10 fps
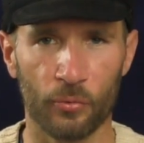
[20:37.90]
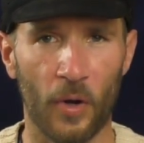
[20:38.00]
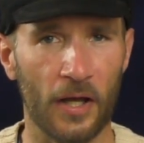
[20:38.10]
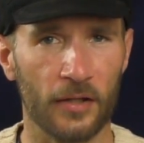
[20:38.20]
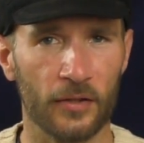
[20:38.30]

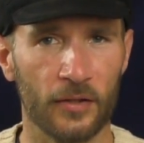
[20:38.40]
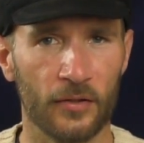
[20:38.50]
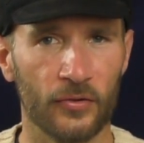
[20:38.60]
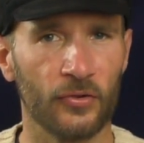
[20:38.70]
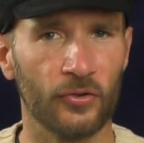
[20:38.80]
Ryan
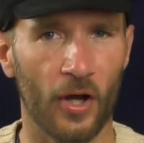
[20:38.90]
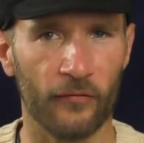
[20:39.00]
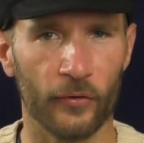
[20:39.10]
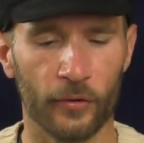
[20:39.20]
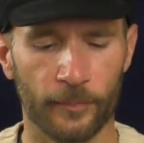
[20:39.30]

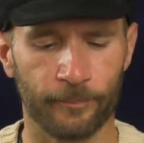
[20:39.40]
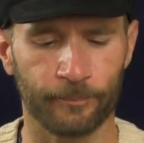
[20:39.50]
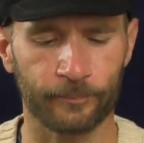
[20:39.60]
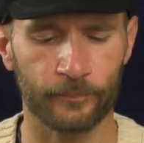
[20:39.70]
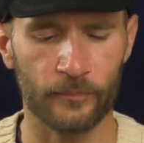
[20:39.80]
Stauffer,
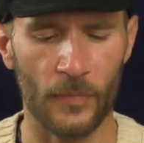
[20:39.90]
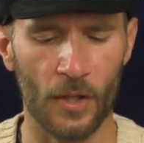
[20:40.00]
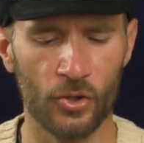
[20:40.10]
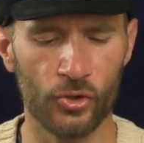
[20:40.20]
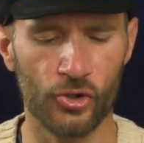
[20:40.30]

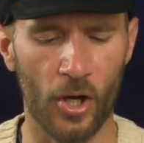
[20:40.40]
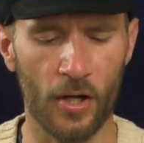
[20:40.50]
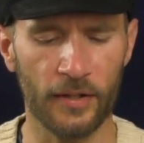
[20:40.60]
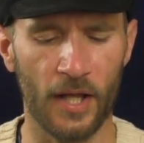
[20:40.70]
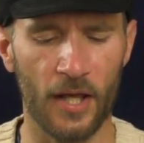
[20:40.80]

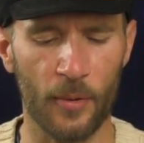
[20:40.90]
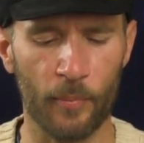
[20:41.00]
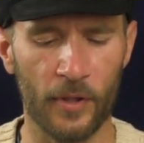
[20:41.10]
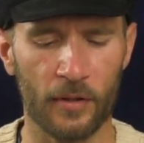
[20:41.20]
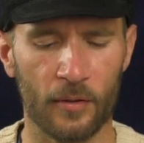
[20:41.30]
John
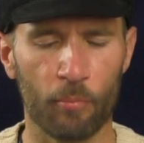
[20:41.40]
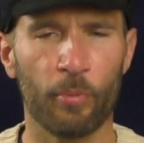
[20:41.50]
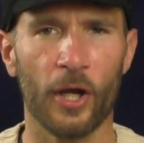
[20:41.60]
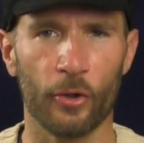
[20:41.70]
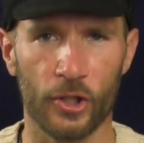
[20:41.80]
M.
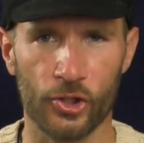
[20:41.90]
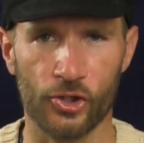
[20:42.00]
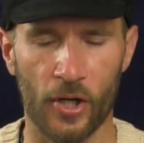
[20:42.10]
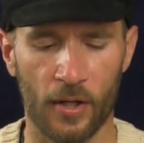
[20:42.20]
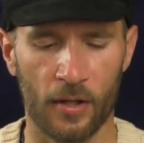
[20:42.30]

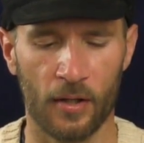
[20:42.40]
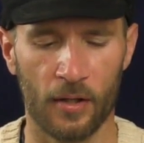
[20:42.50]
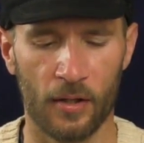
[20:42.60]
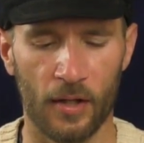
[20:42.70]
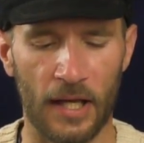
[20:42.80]
Parrish,
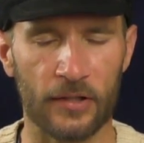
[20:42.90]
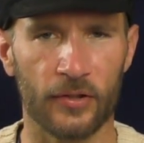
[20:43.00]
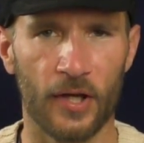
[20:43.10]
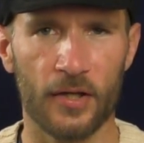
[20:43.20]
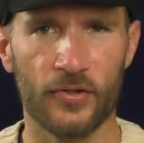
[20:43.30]
and
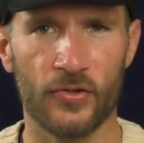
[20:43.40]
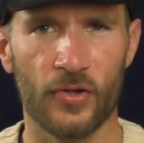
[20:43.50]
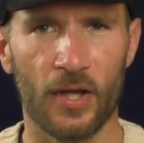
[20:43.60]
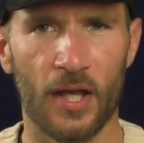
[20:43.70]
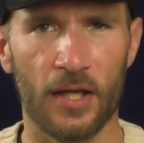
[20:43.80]
Gus,
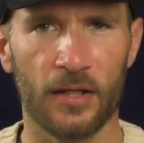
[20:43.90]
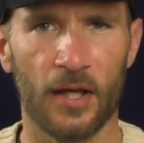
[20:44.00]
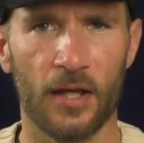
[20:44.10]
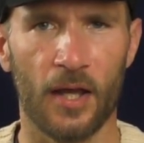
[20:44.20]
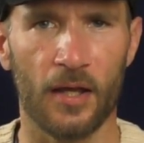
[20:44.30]

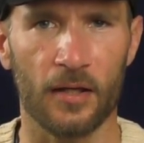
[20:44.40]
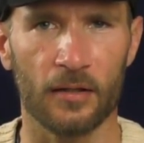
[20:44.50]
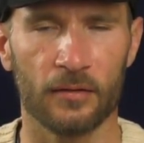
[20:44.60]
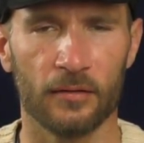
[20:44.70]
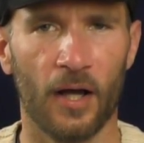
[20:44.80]
aka
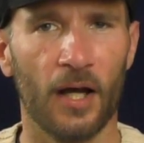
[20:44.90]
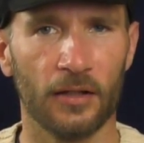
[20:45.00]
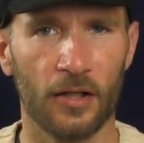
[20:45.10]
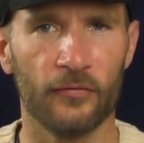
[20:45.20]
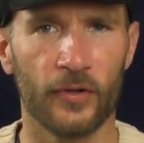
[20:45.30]
I
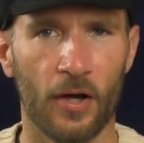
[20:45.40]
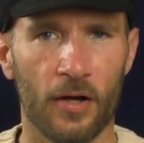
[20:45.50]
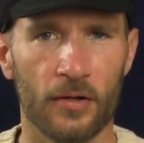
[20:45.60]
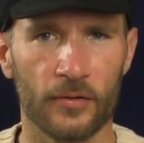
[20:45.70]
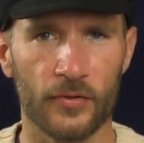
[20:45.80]
Love
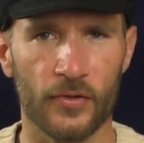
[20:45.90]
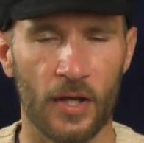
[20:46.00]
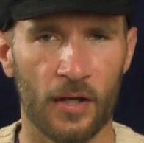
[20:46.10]
Gongs.